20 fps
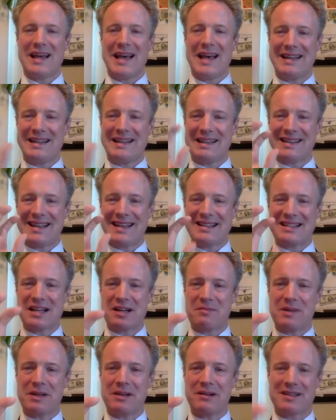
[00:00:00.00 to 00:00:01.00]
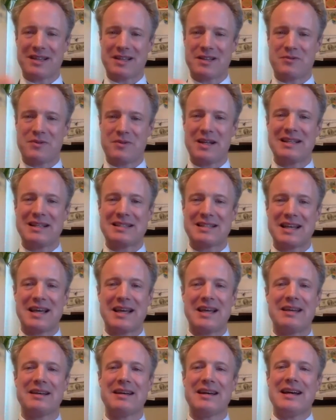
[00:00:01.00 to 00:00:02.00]
And the 10-second miracle is really
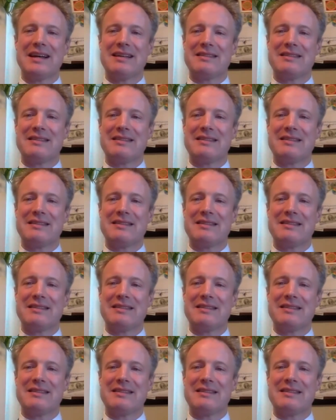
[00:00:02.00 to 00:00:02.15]
saying